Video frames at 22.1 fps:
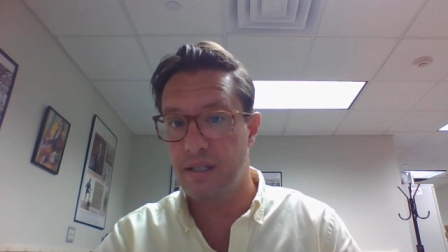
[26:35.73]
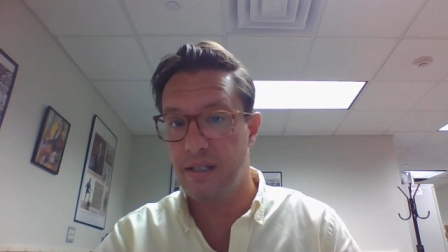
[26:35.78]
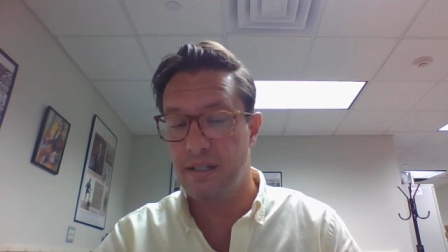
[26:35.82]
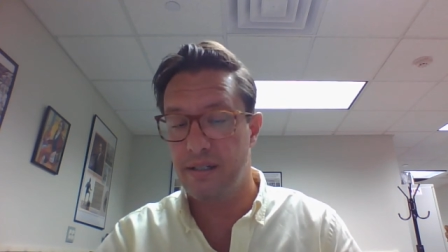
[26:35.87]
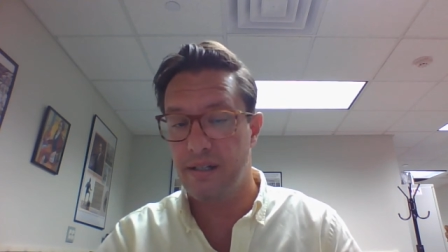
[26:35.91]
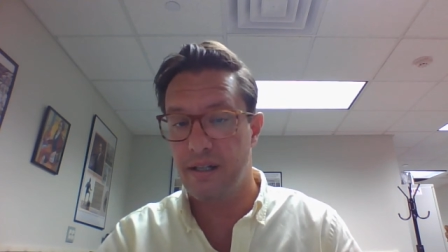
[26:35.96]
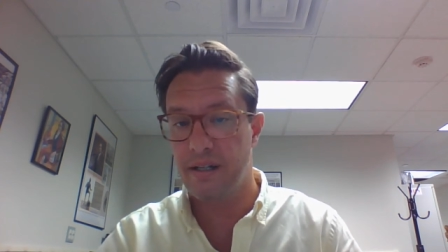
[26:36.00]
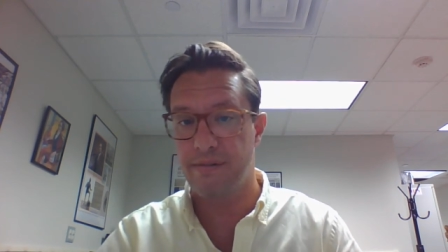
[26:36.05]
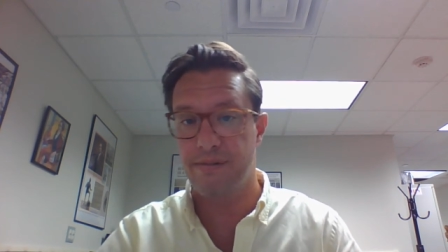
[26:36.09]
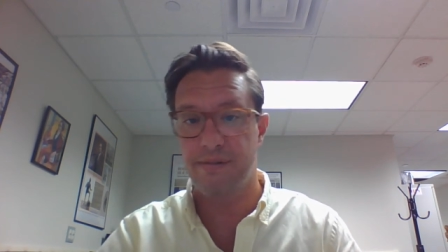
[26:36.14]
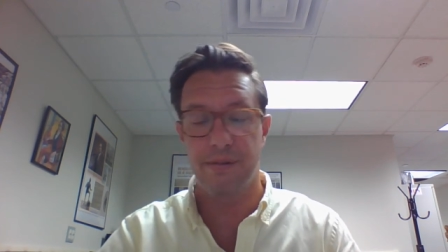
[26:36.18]

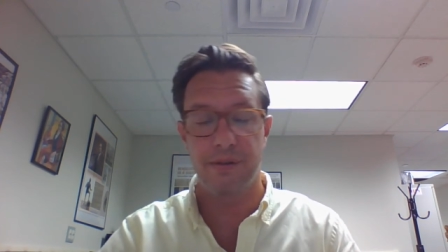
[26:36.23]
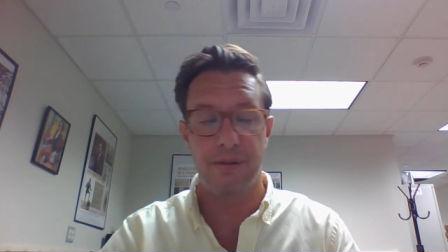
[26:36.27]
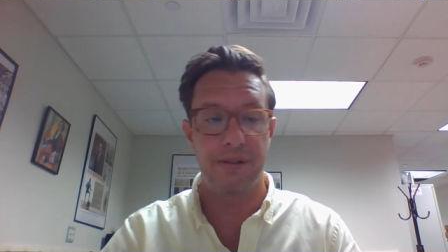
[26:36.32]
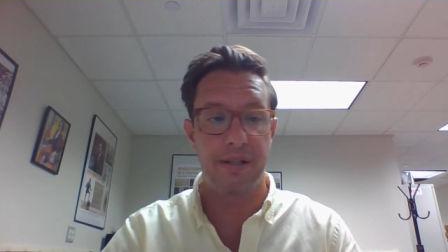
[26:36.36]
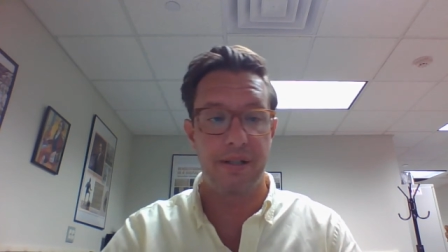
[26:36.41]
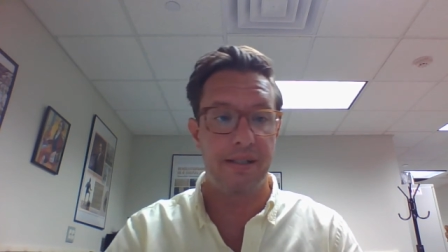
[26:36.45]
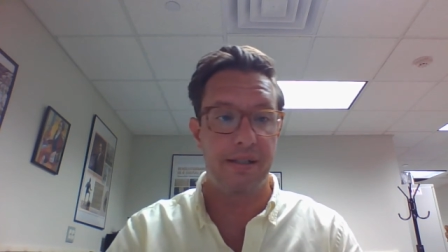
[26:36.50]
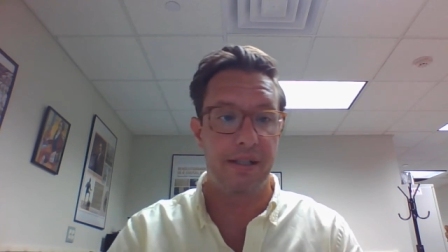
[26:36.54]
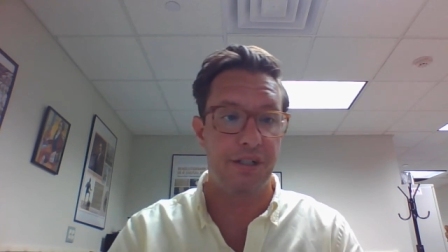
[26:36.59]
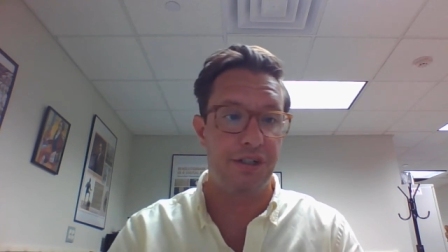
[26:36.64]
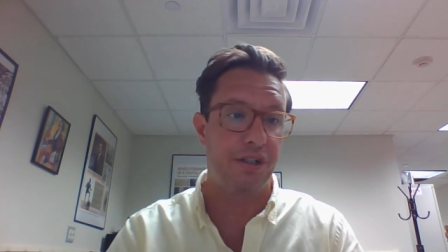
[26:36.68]
and therefore
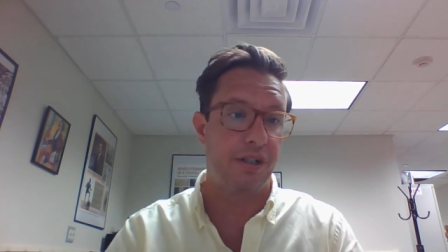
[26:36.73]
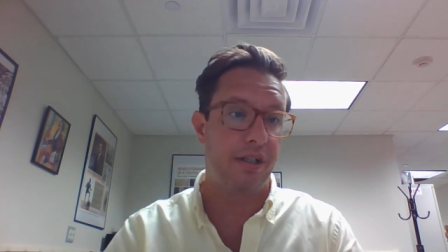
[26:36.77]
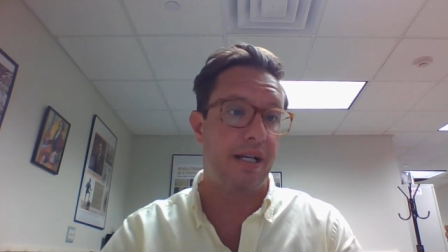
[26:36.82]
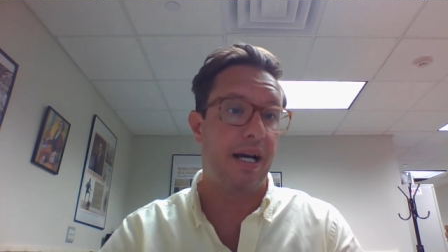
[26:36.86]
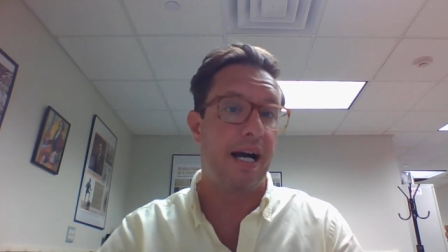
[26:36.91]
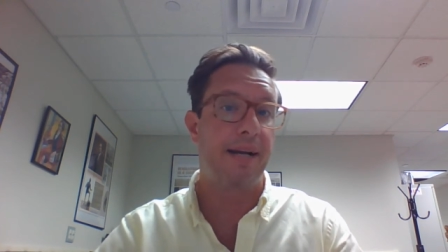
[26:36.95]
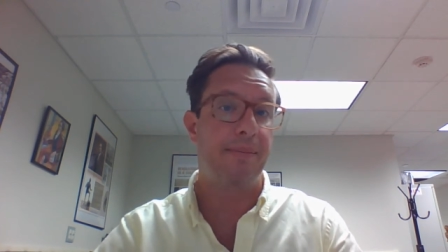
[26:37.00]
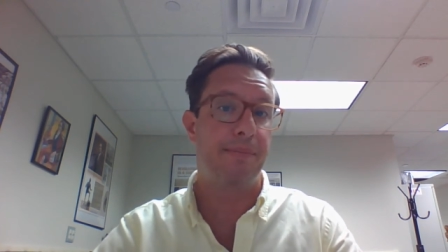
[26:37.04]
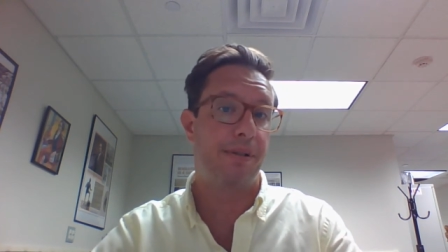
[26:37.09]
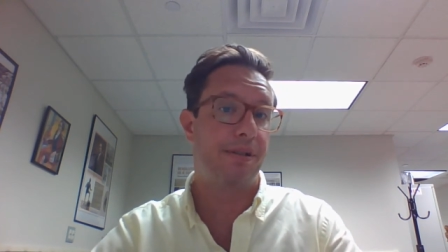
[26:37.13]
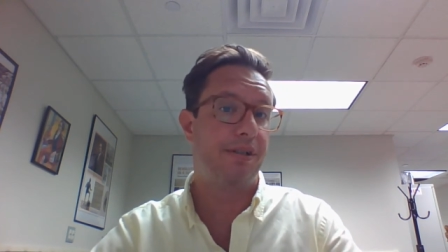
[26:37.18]
that they should
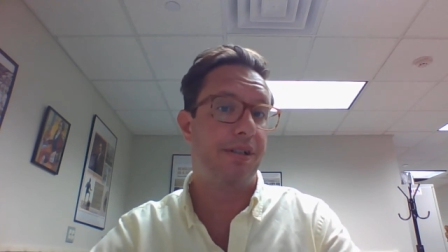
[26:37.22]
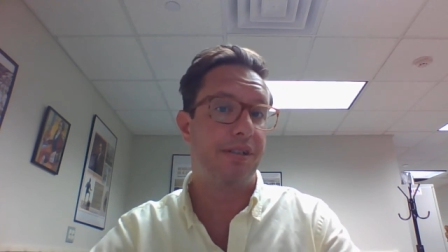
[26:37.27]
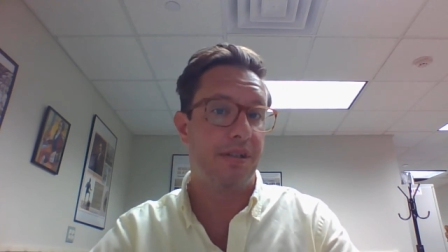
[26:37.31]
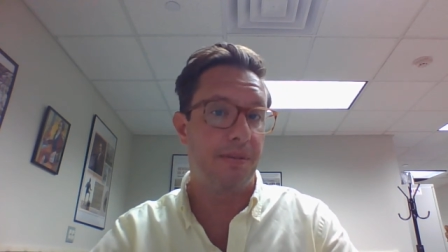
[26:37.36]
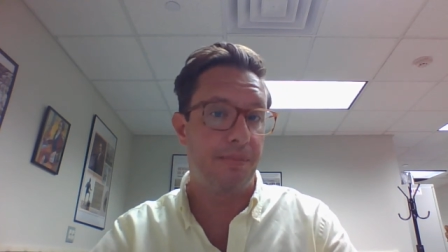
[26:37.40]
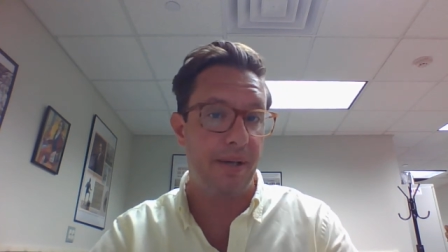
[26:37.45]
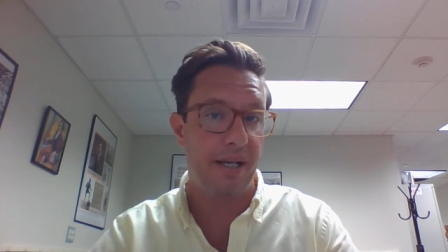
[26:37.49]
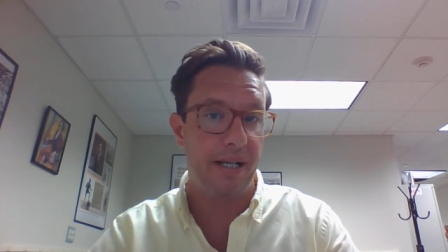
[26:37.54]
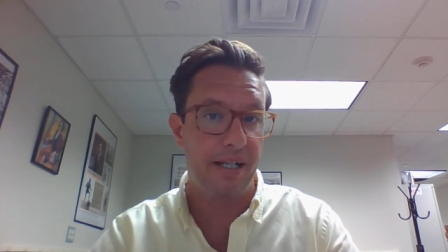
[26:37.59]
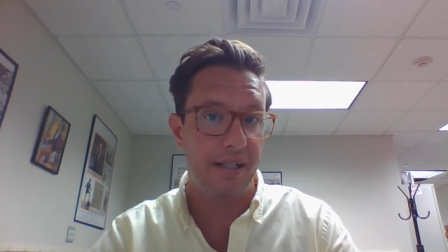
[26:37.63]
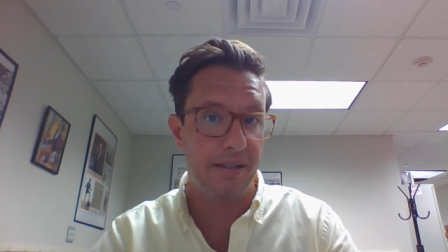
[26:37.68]
not
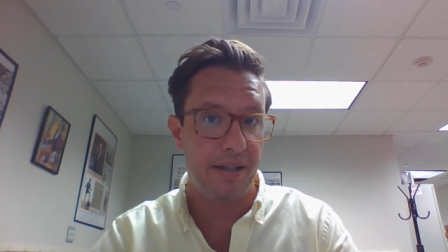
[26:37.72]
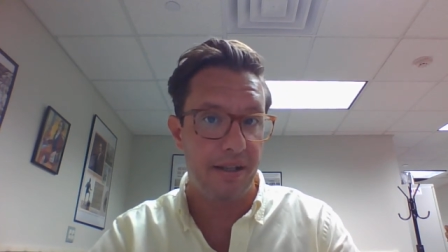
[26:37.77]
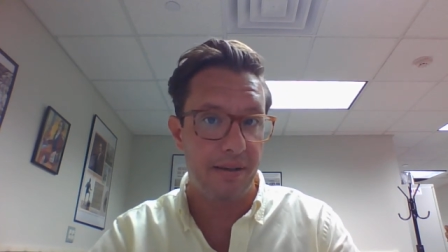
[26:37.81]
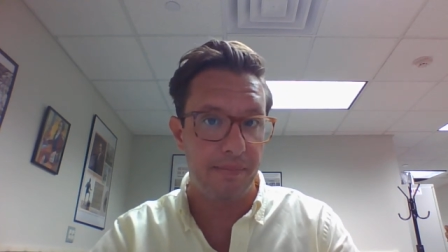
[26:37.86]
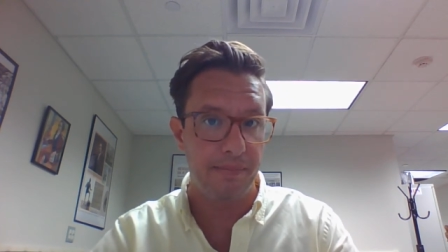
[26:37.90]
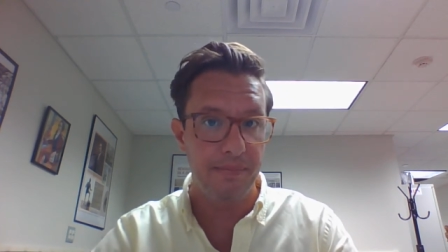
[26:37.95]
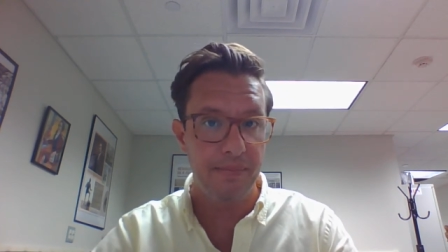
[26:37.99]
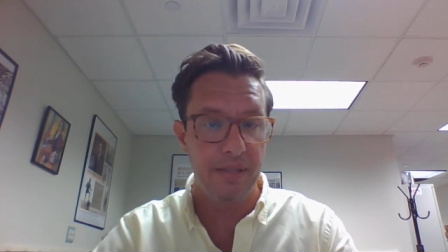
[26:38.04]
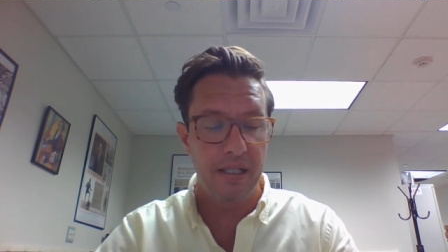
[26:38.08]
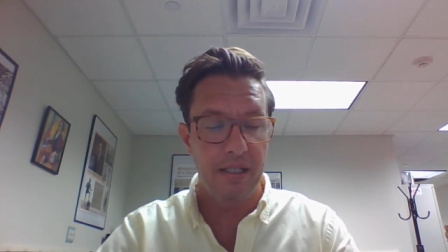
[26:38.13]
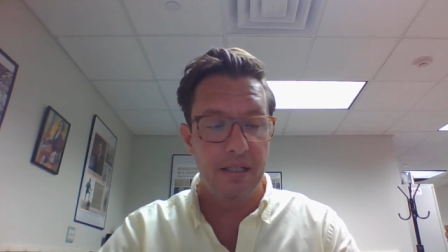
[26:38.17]
participate in them.